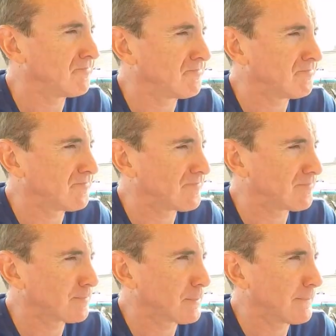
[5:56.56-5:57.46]
That must
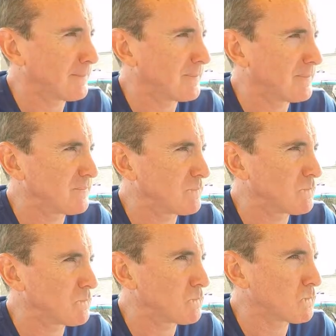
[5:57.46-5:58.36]
wreck the
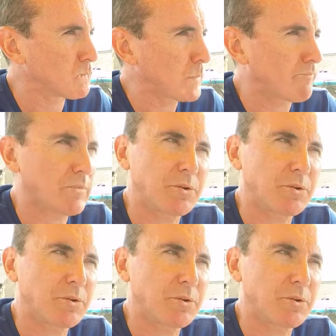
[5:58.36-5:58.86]
two